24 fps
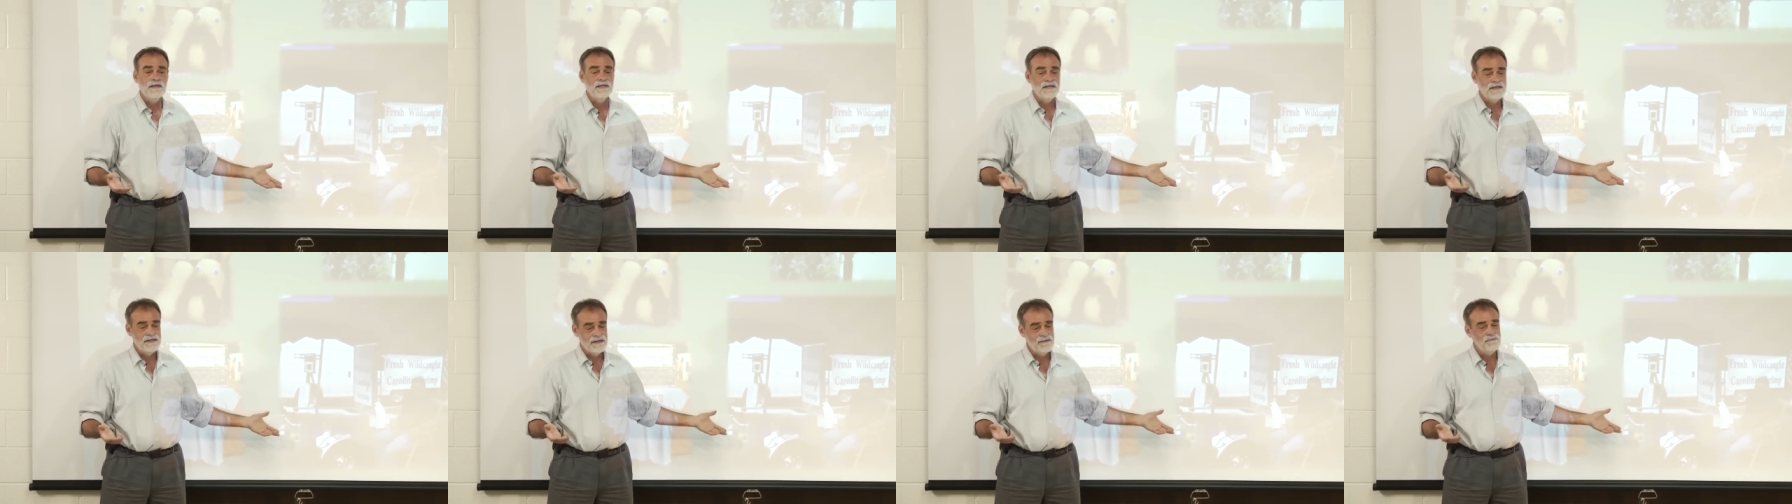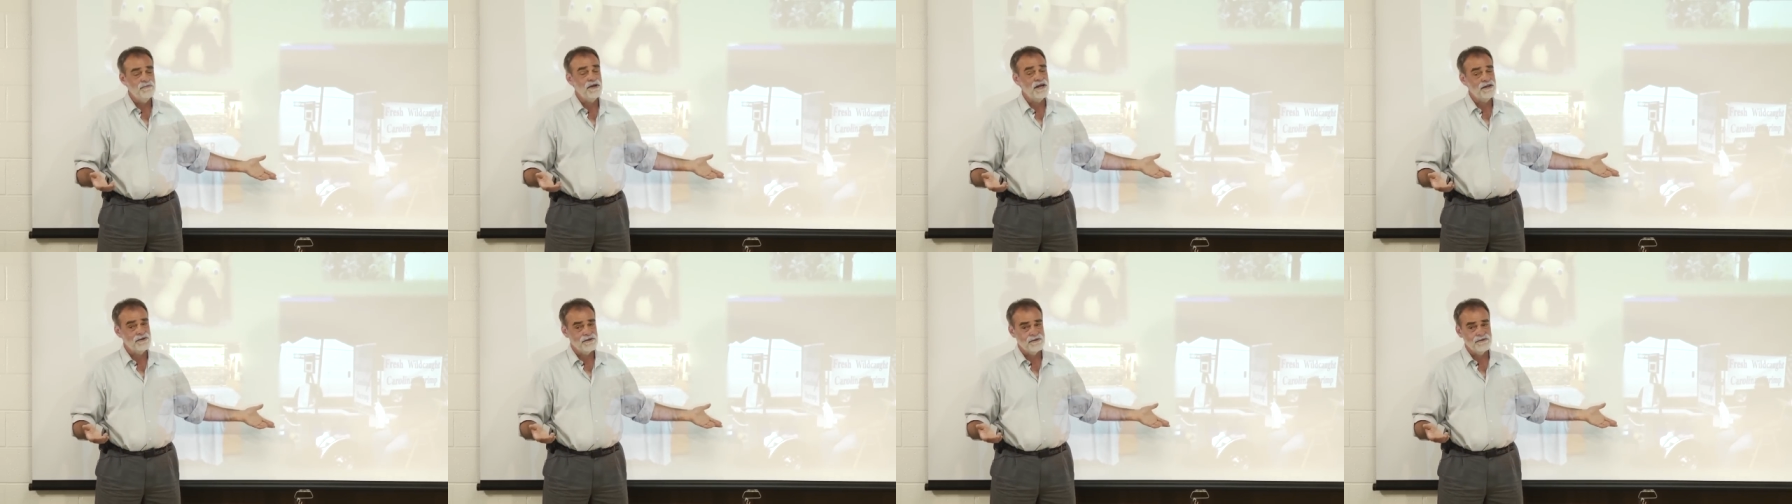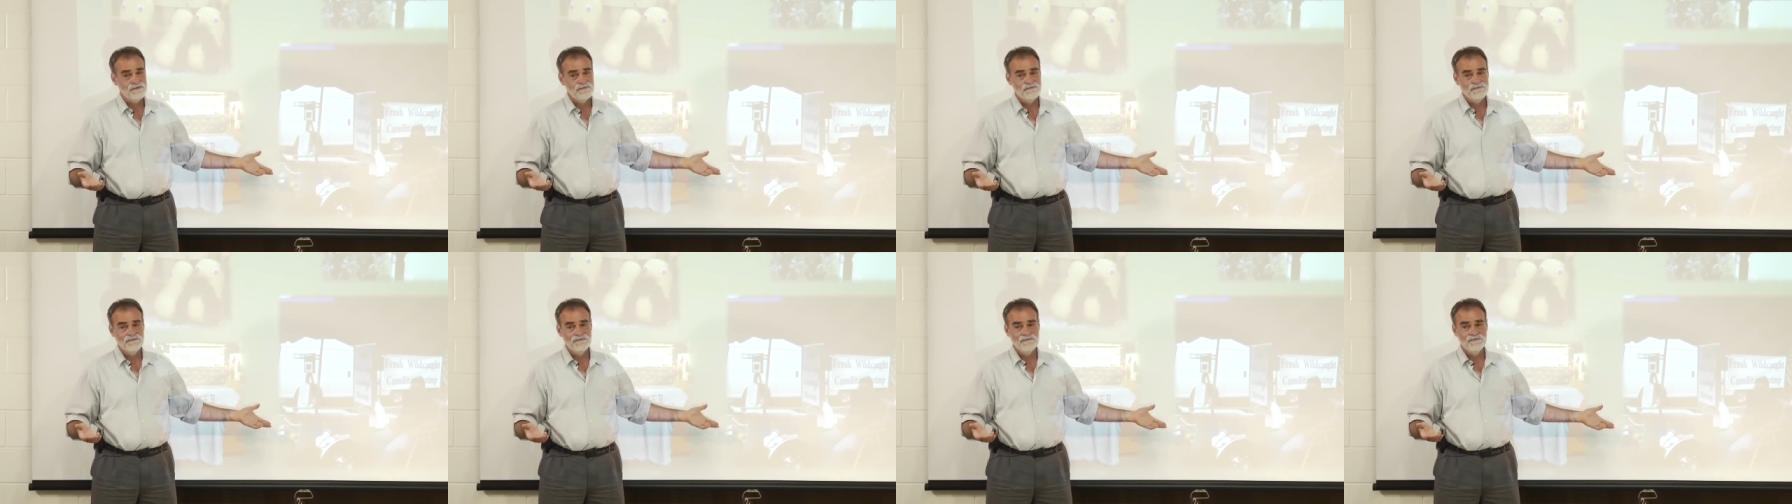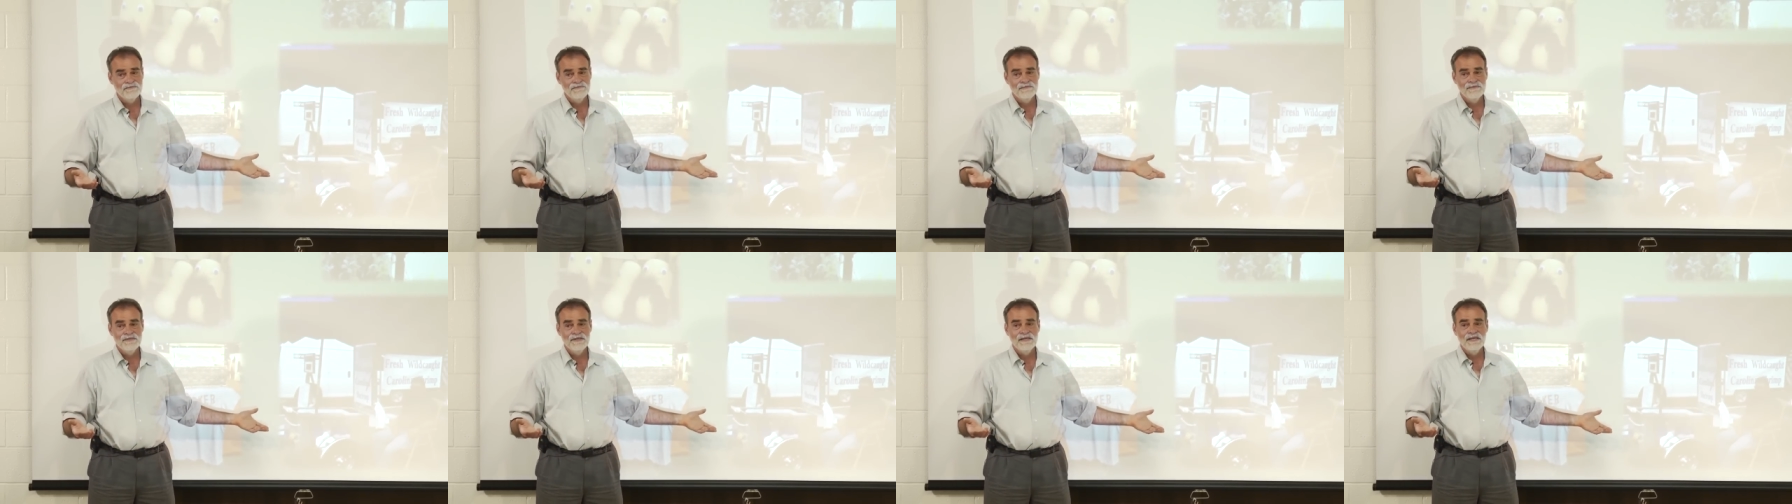He did better.
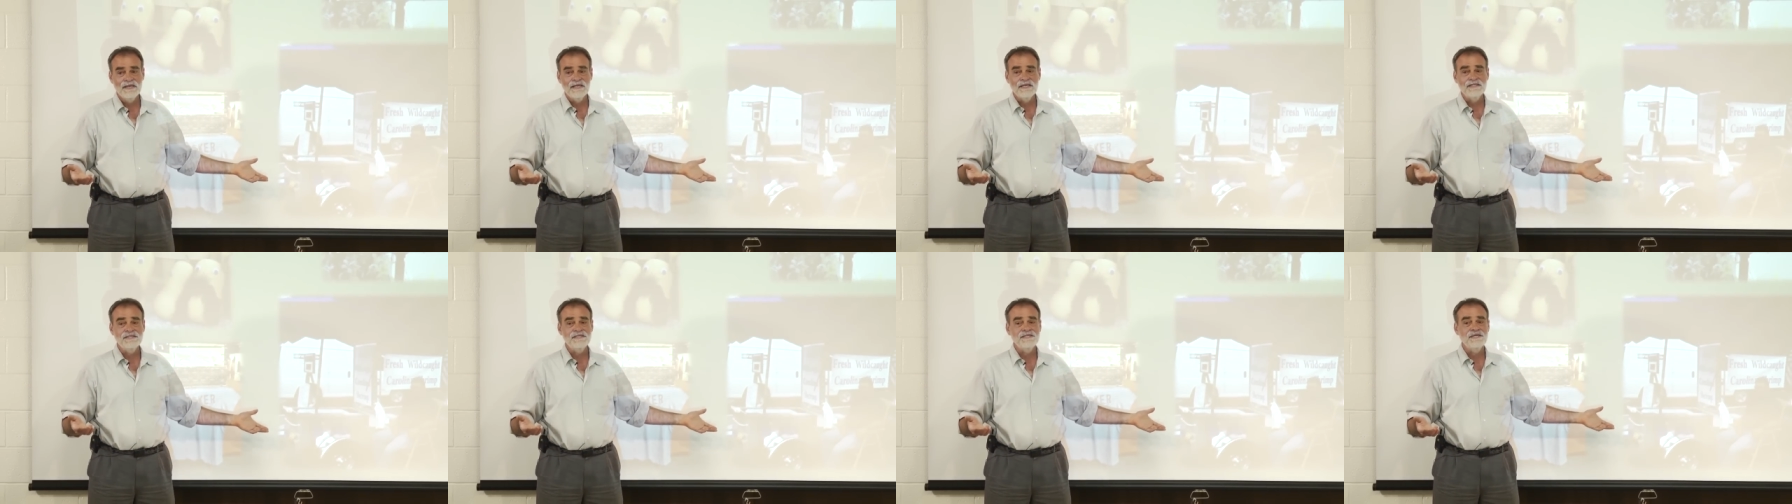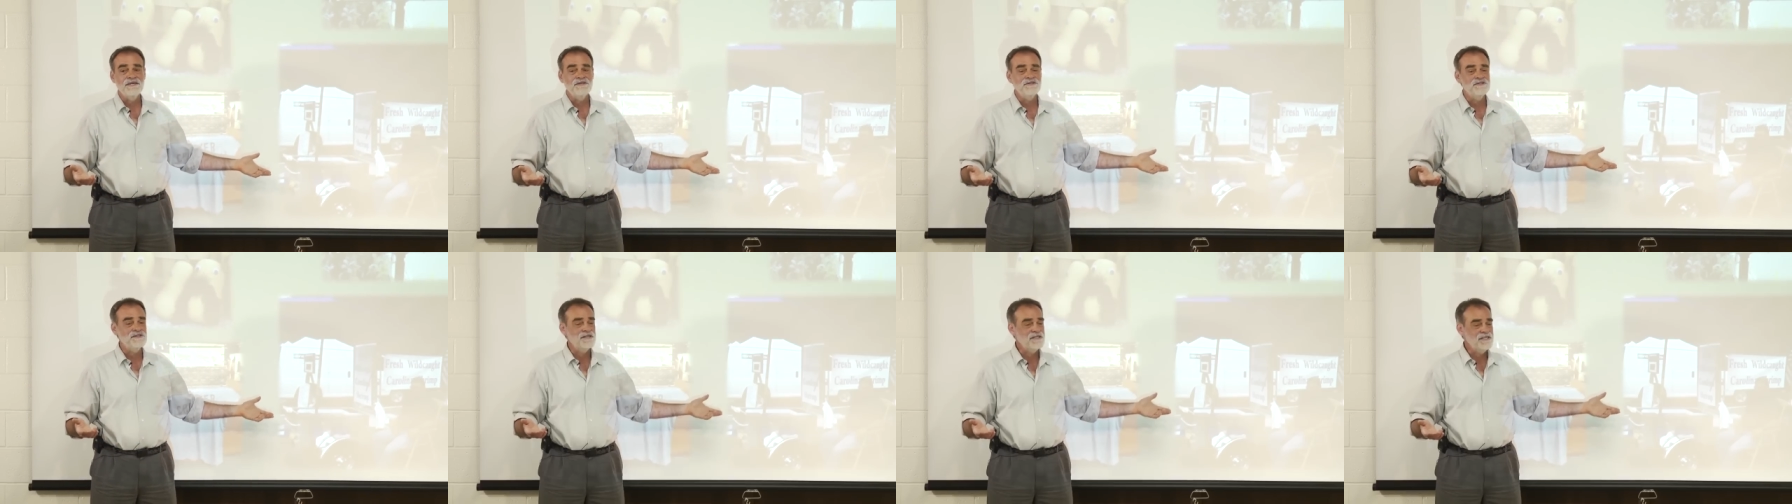His sales